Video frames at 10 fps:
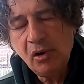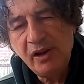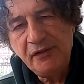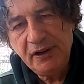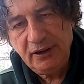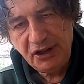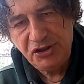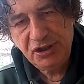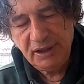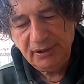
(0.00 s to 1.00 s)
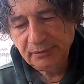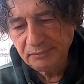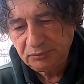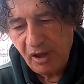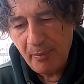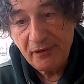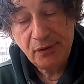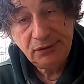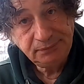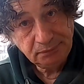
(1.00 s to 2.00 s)
can feel the chili coming
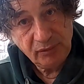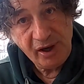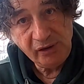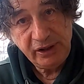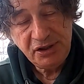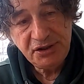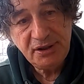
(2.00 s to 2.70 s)
through. The green